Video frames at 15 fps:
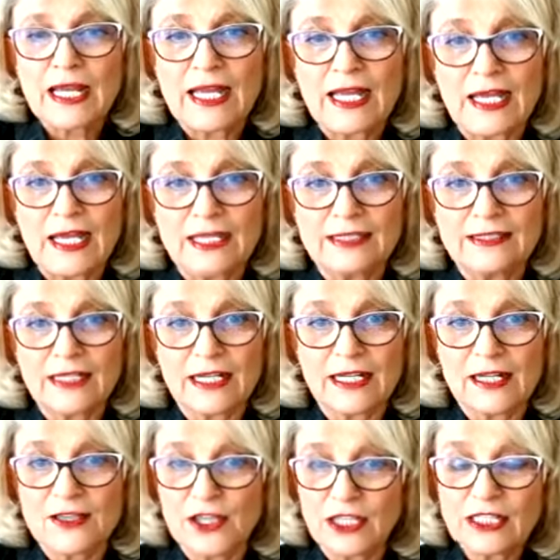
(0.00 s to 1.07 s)
And
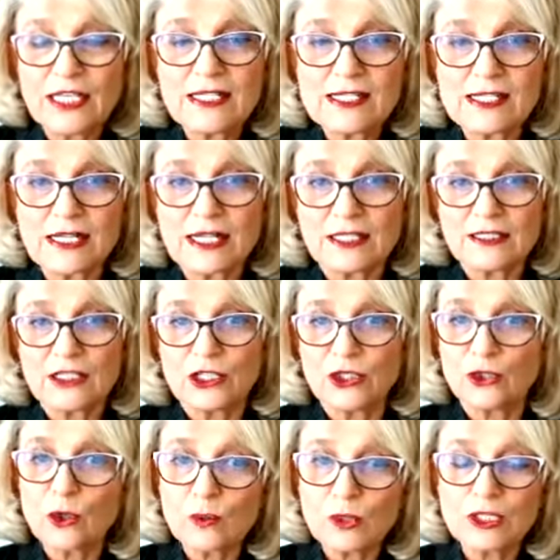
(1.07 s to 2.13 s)
uh, then I said,
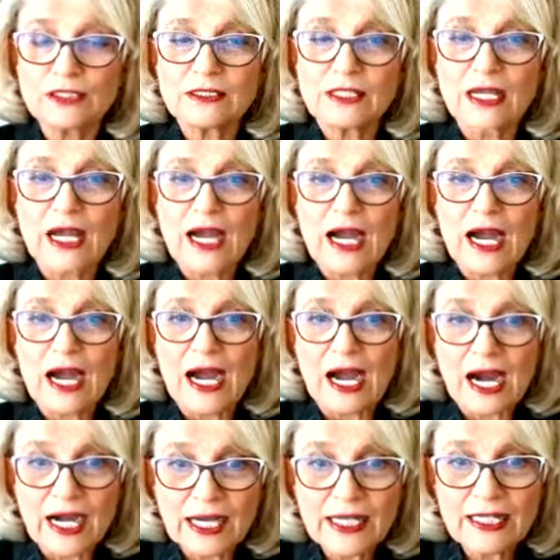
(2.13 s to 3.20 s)
you know what?
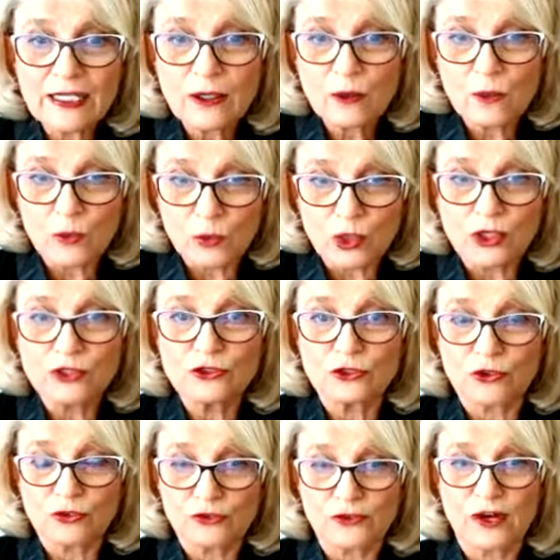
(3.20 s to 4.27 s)
I want
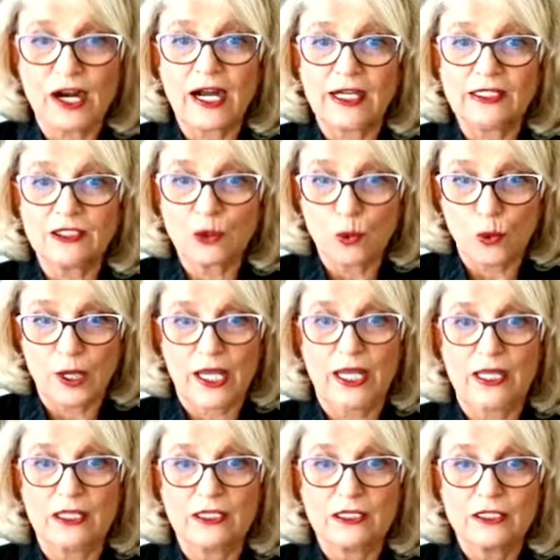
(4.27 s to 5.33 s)
to find a
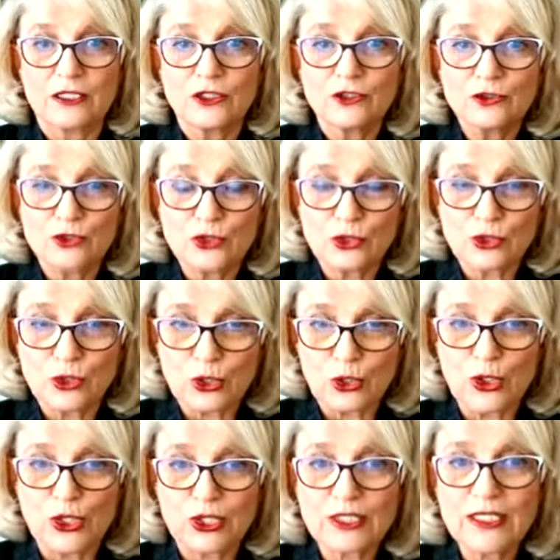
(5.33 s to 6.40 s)
way to
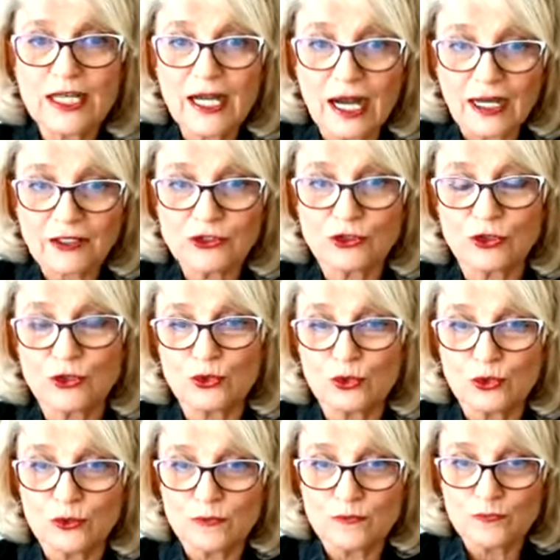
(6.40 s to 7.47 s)
learn how
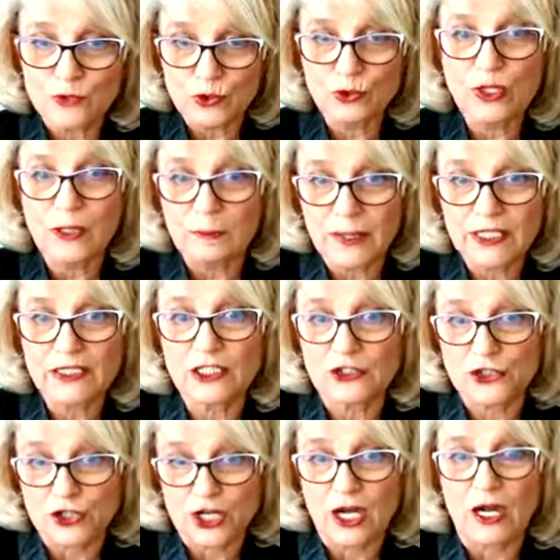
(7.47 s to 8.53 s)
to do a better
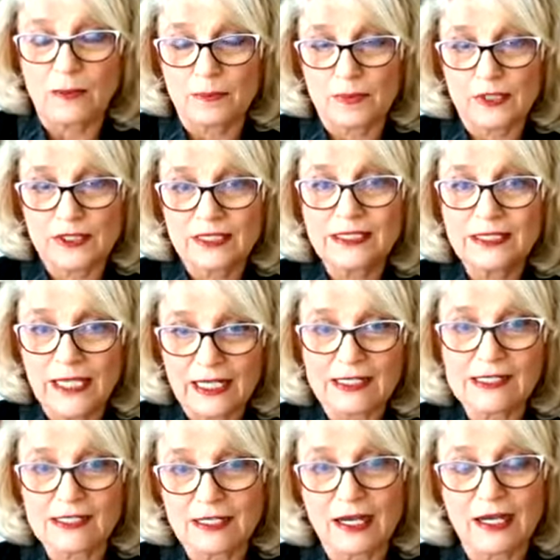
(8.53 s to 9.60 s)
job
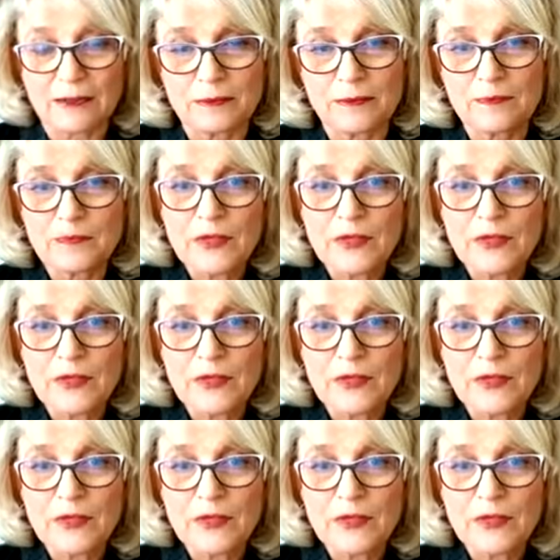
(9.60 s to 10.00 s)
next time.